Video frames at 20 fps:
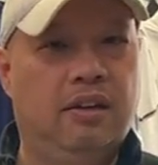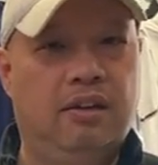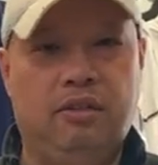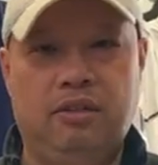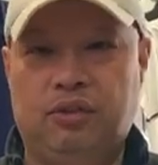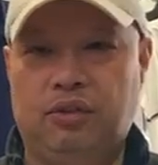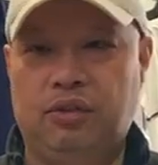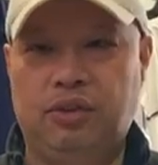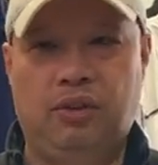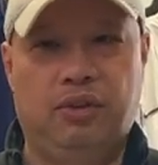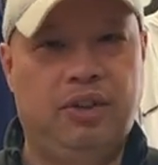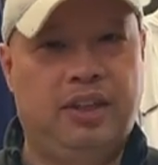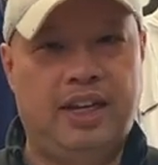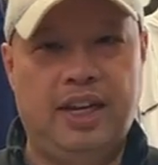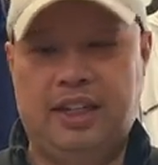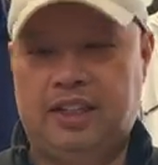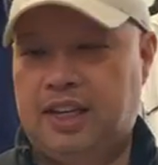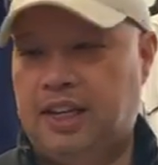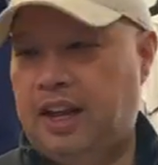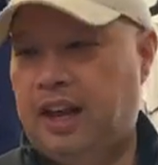So you'll
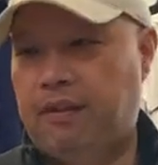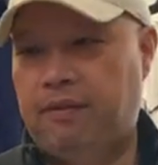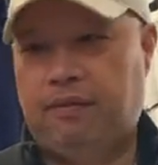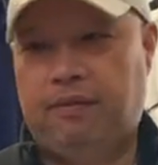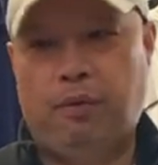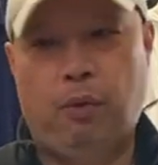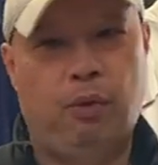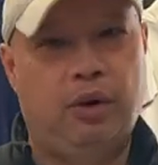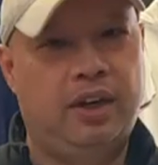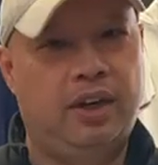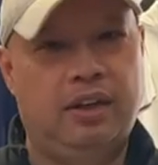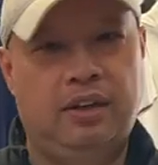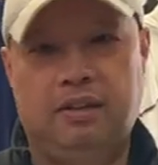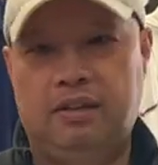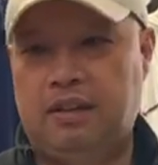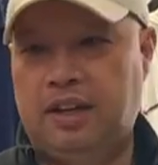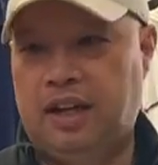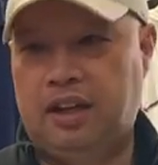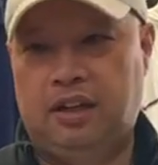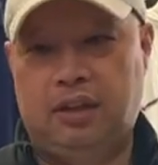get to that 40,
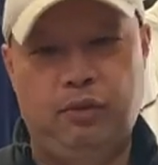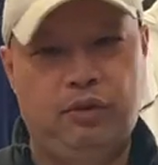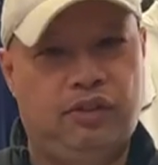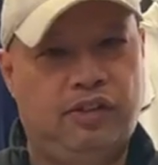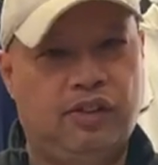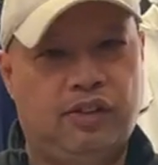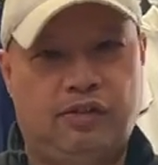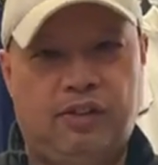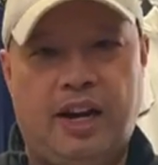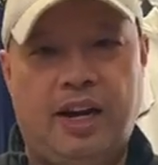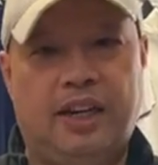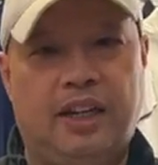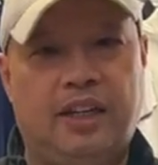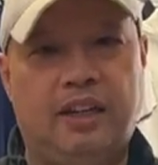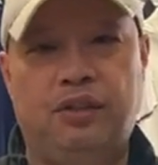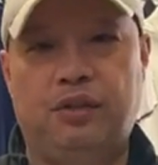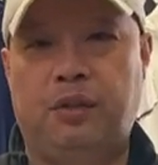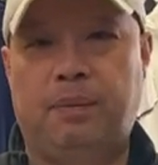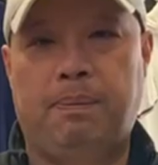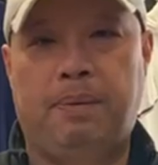that loosest racket
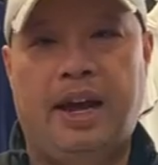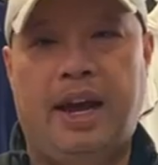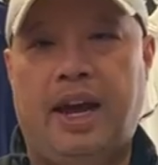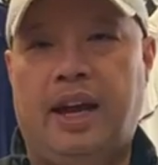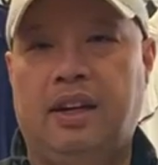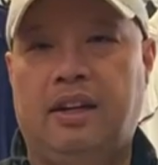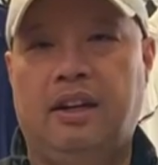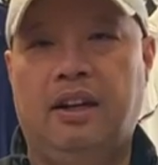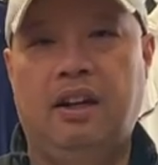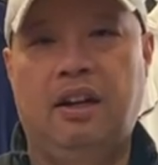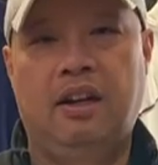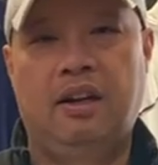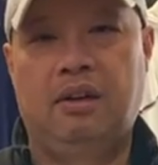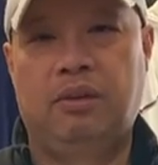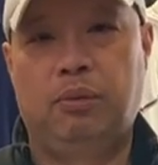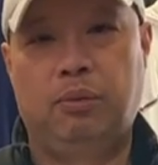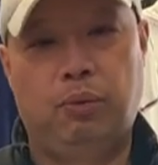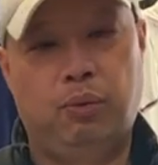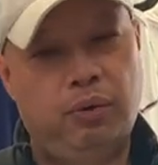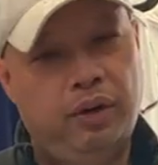in your bag
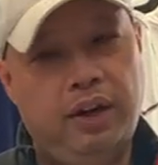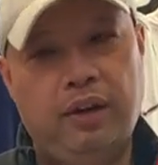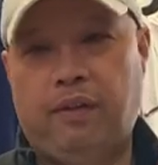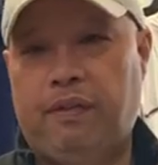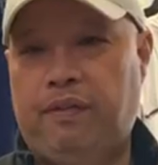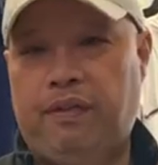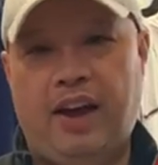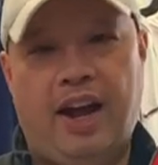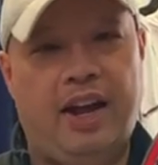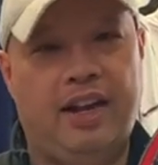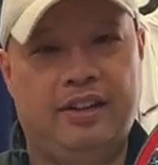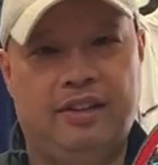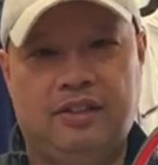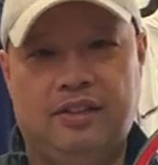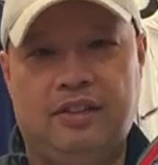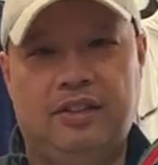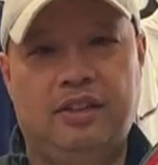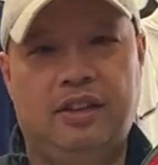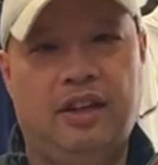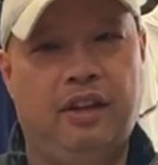real
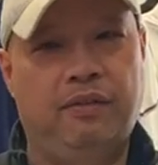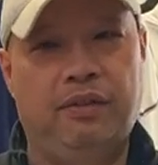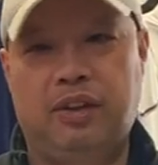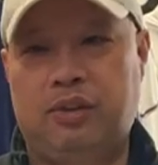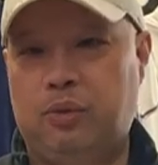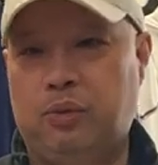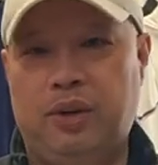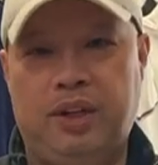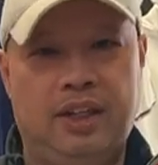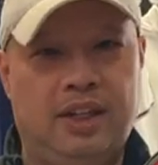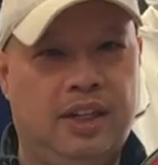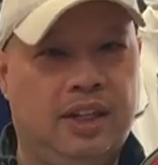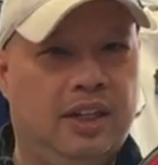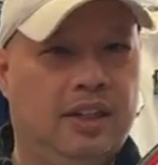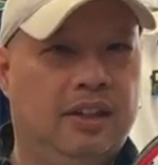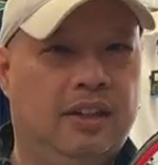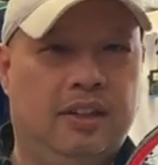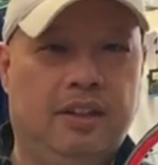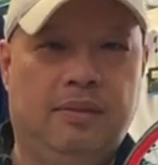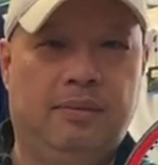fast if it's windy,
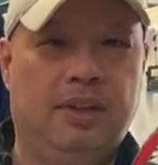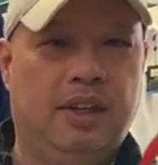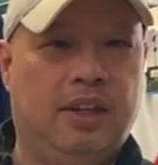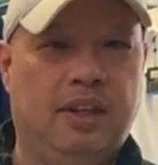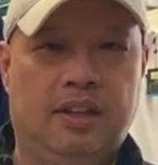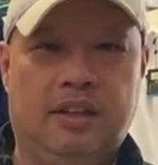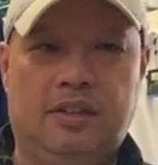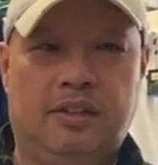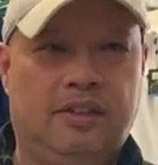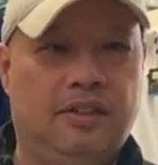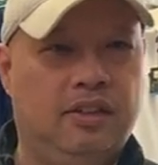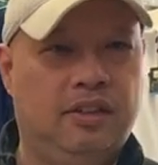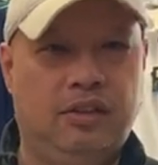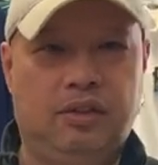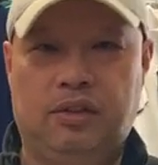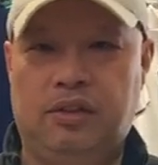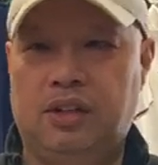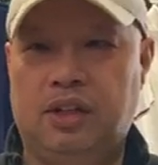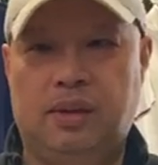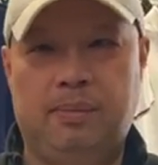because
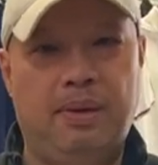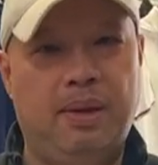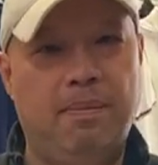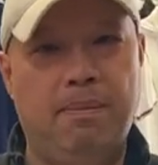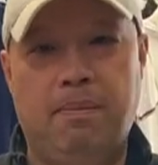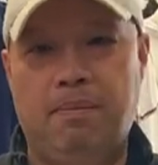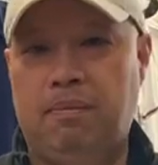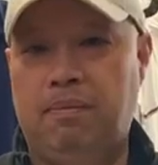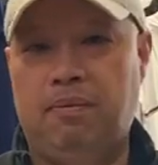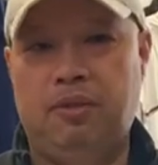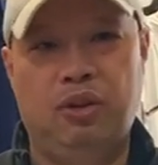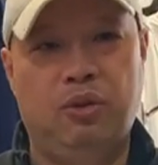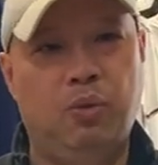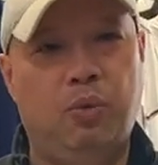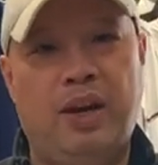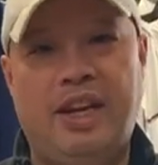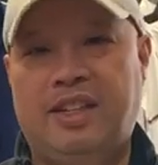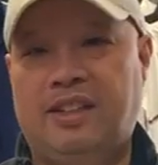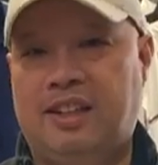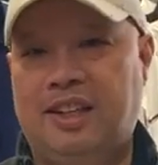you're going to be
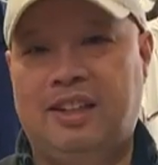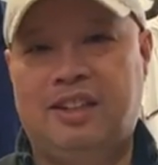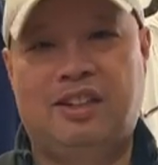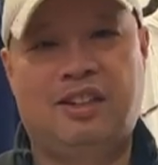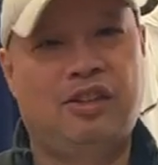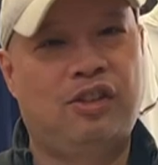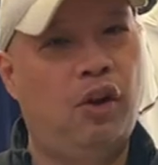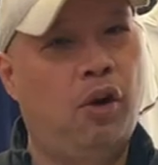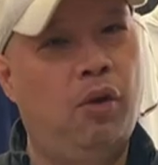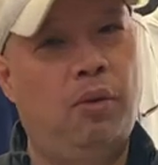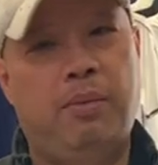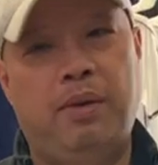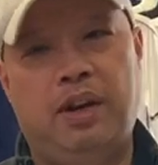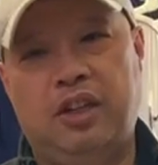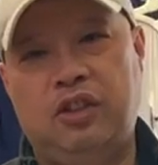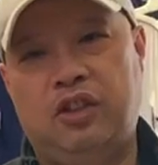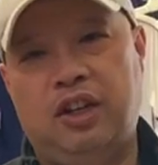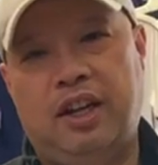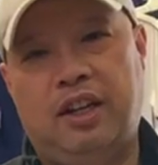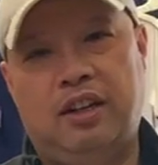wasting so
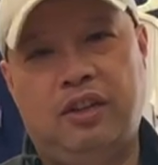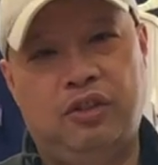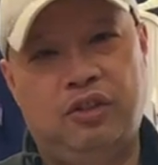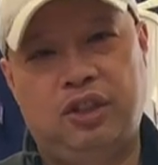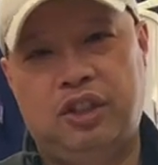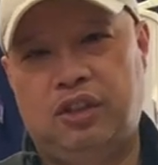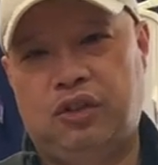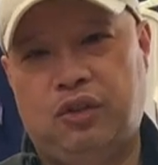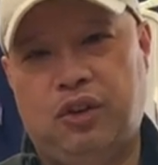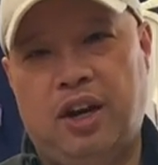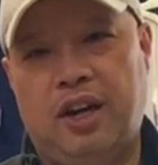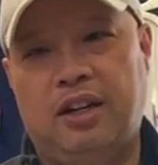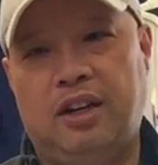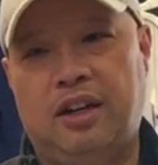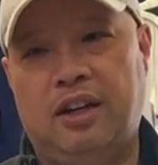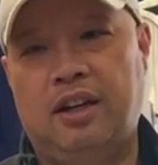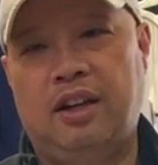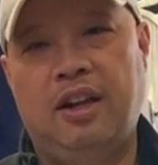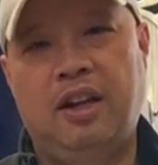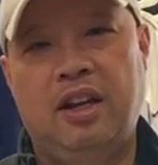much energy trying
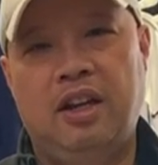to